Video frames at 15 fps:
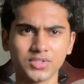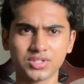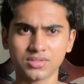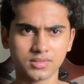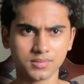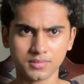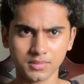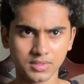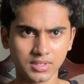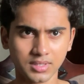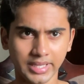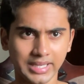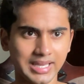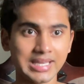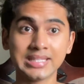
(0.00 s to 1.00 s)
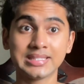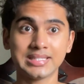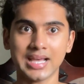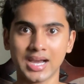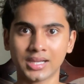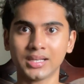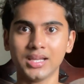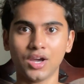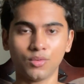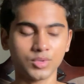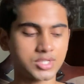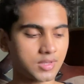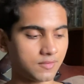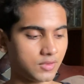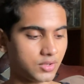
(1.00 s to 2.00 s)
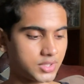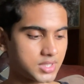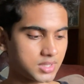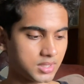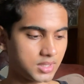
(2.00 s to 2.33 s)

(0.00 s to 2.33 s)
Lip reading: which is like exactly how much I've lost.